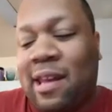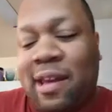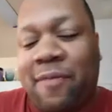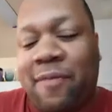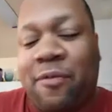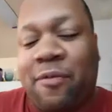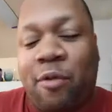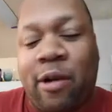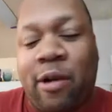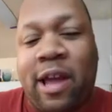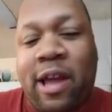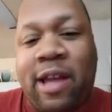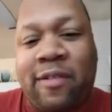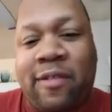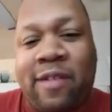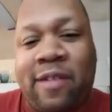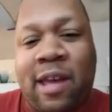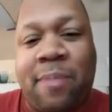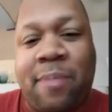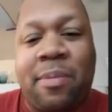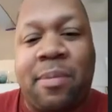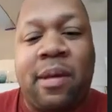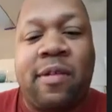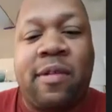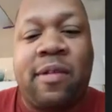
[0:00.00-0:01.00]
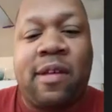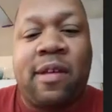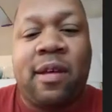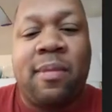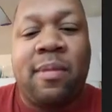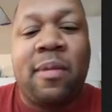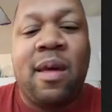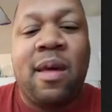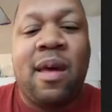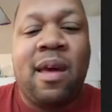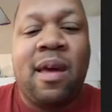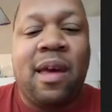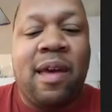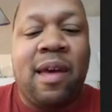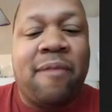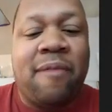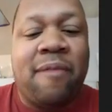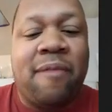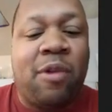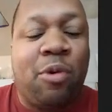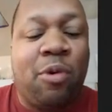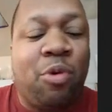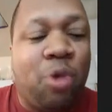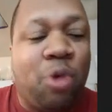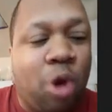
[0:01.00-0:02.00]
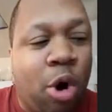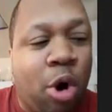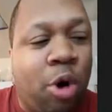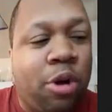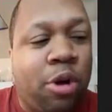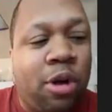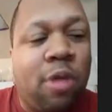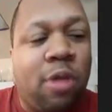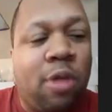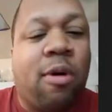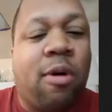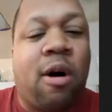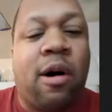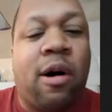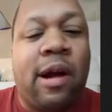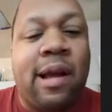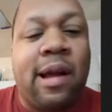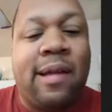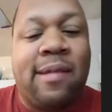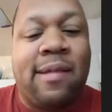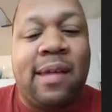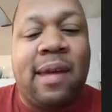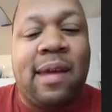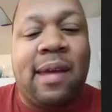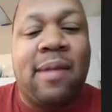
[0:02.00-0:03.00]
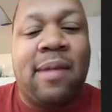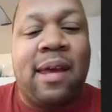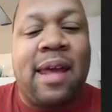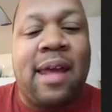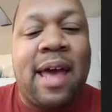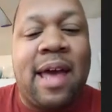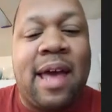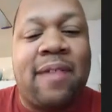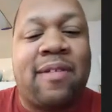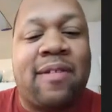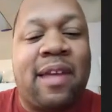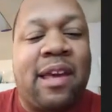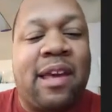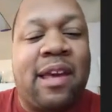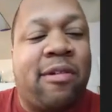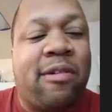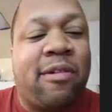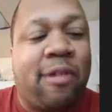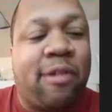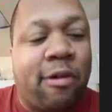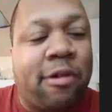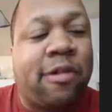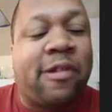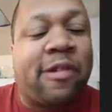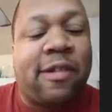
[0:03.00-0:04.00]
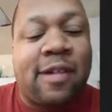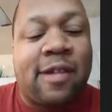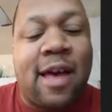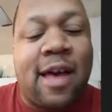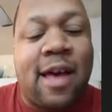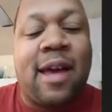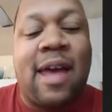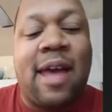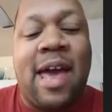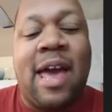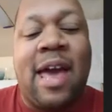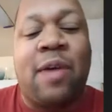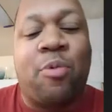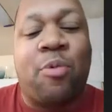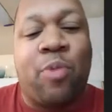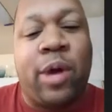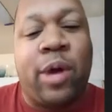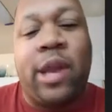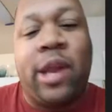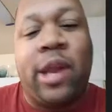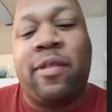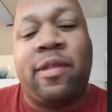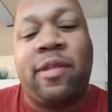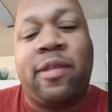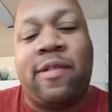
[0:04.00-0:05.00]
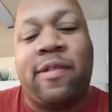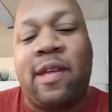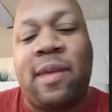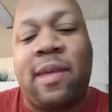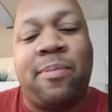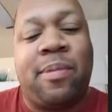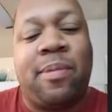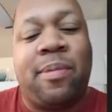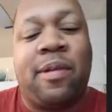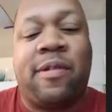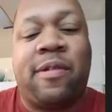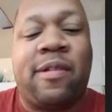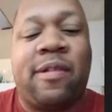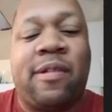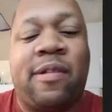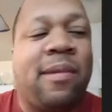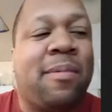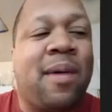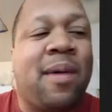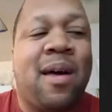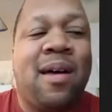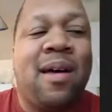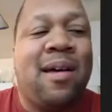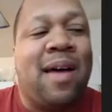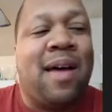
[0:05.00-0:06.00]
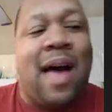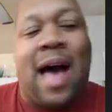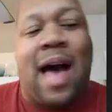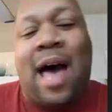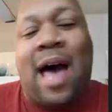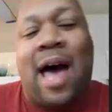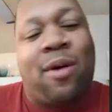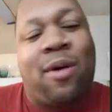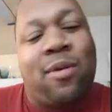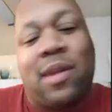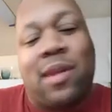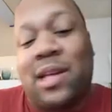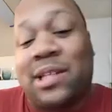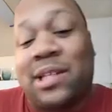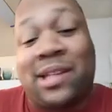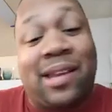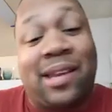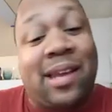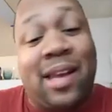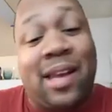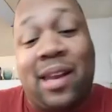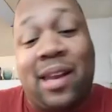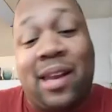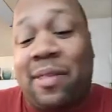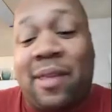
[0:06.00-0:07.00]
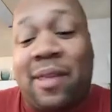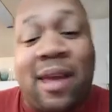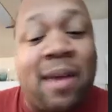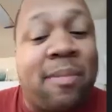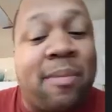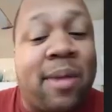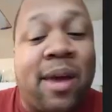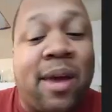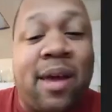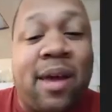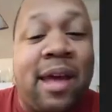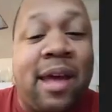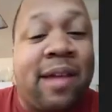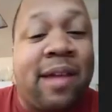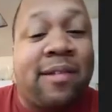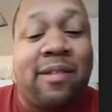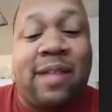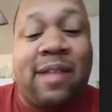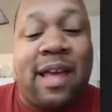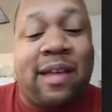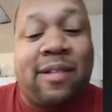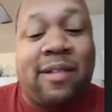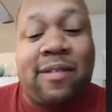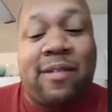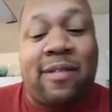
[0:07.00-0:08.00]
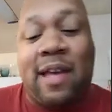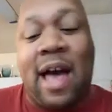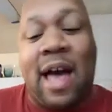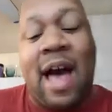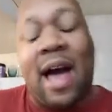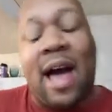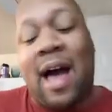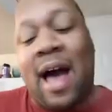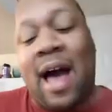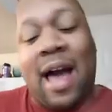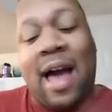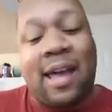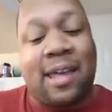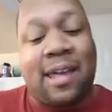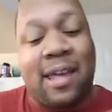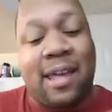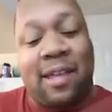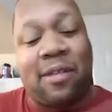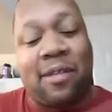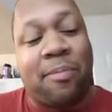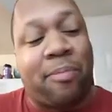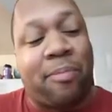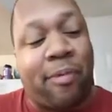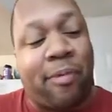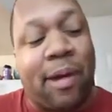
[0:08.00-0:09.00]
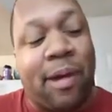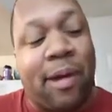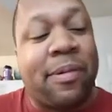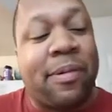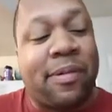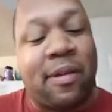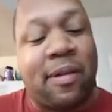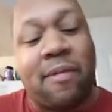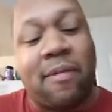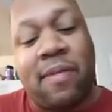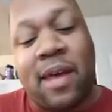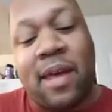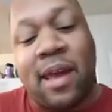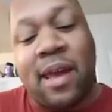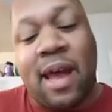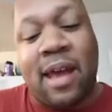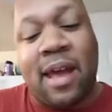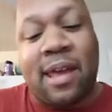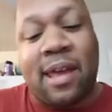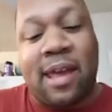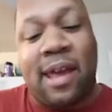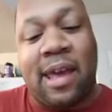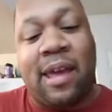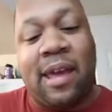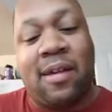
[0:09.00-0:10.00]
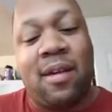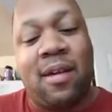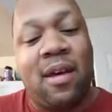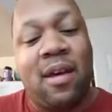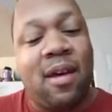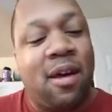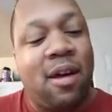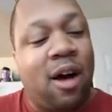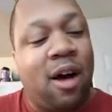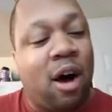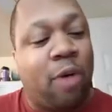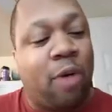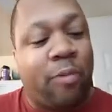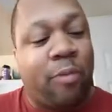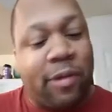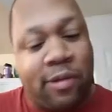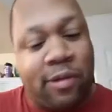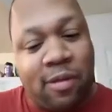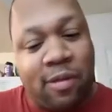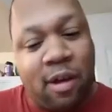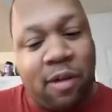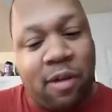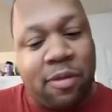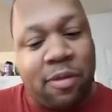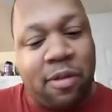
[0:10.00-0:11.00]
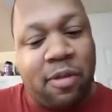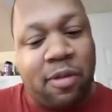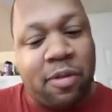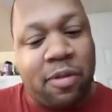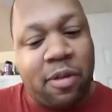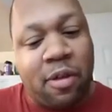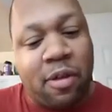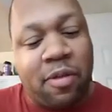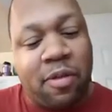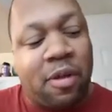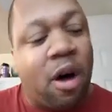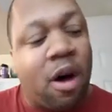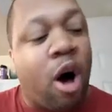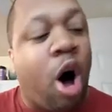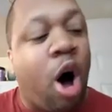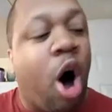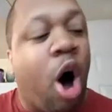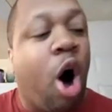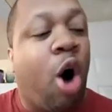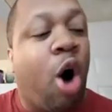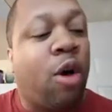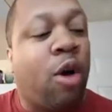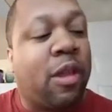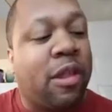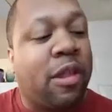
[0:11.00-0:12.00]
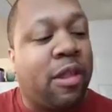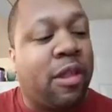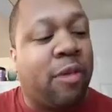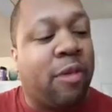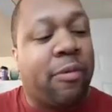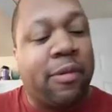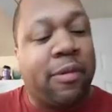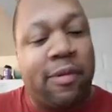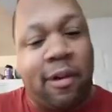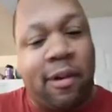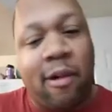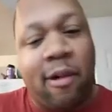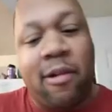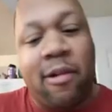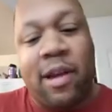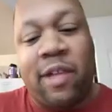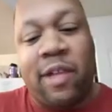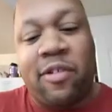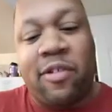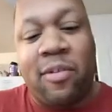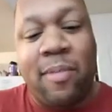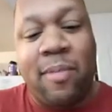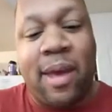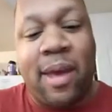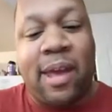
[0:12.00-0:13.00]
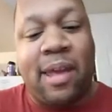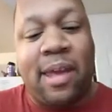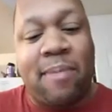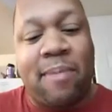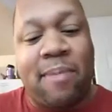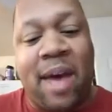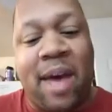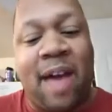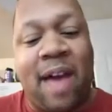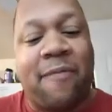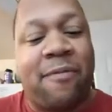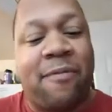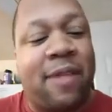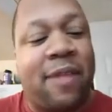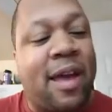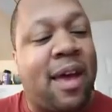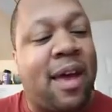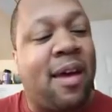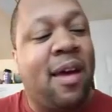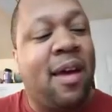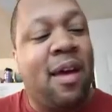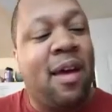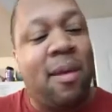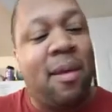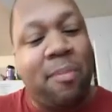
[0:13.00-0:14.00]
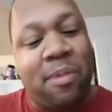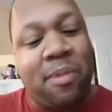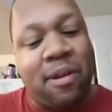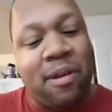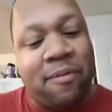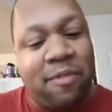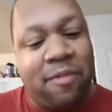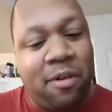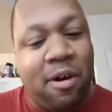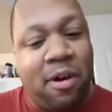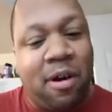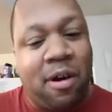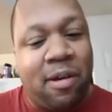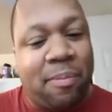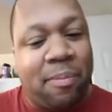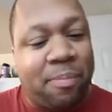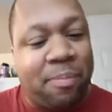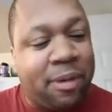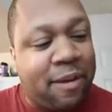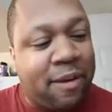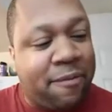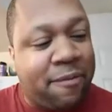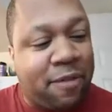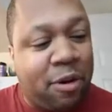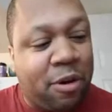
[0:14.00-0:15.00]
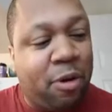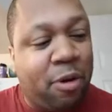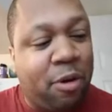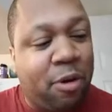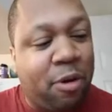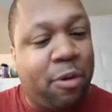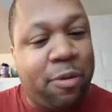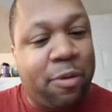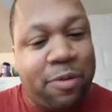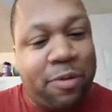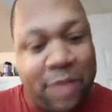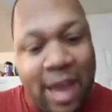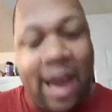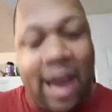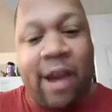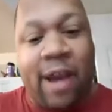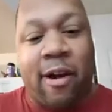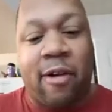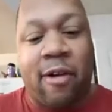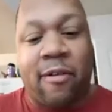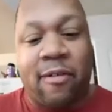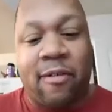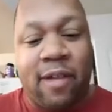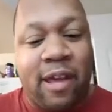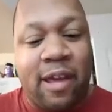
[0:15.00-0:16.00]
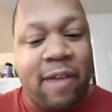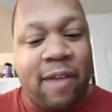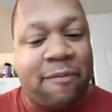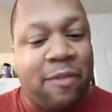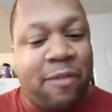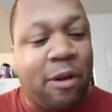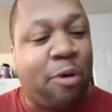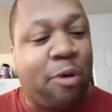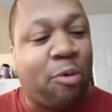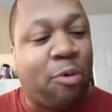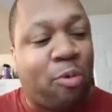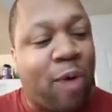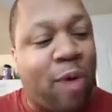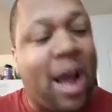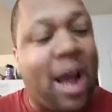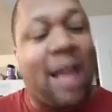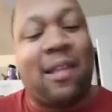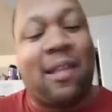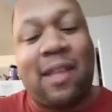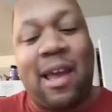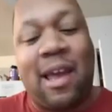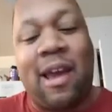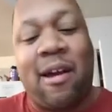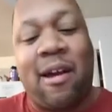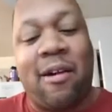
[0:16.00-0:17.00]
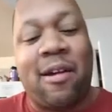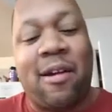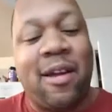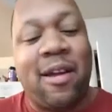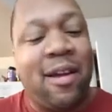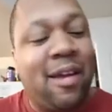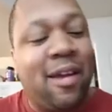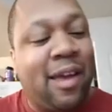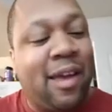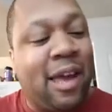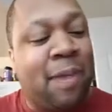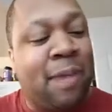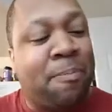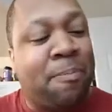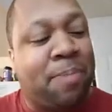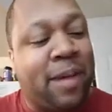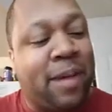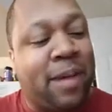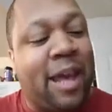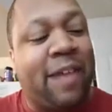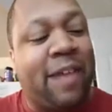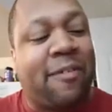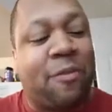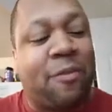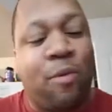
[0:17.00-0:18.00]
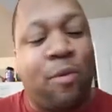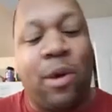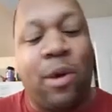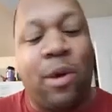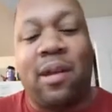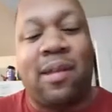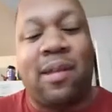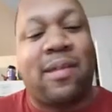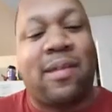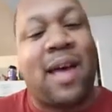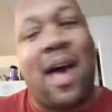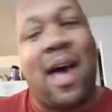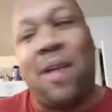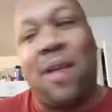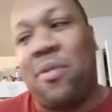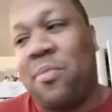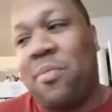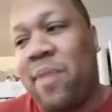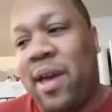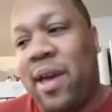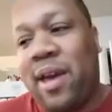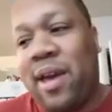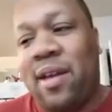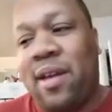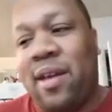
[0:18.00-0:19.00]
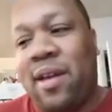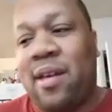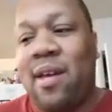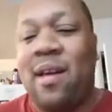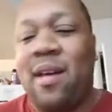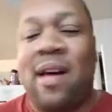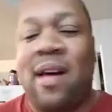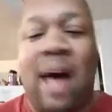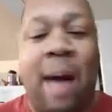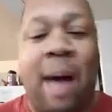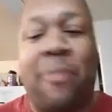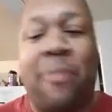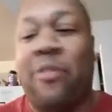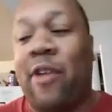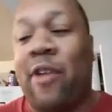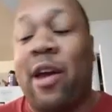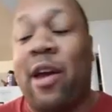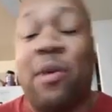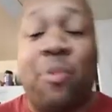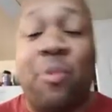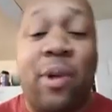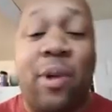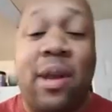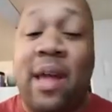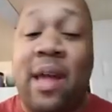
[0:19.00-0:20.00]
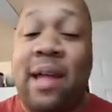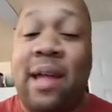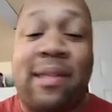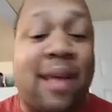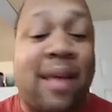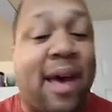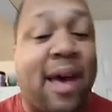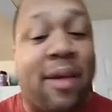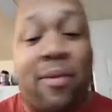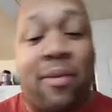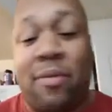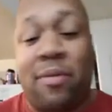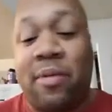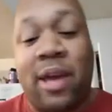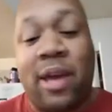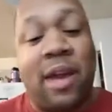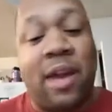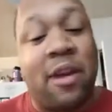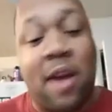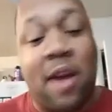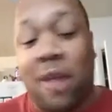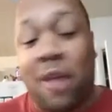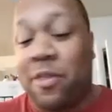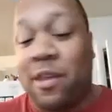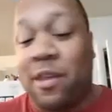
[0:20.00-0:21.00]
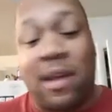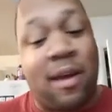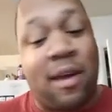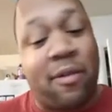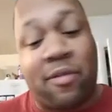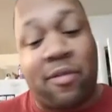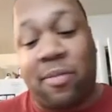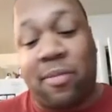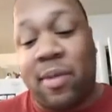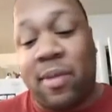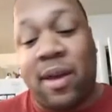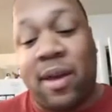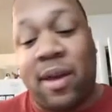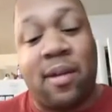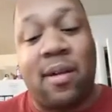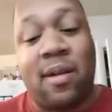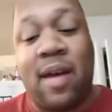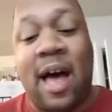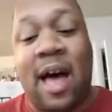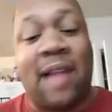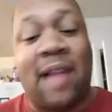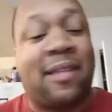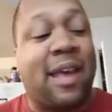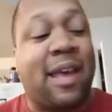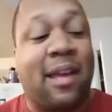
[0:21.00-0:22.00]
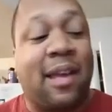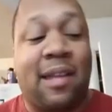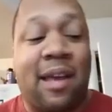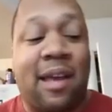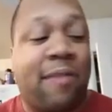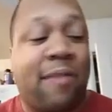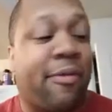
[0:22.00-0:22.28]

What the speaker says: for a championship, if you know you are a team that has a good shot at winning the championship, I don't listen to anything, man. I get the premise of that. I get the haul and the return that you may get back for that. But if you're right there in place to winning the title, man, I'm trying to win that title and nothing else, man. I get it.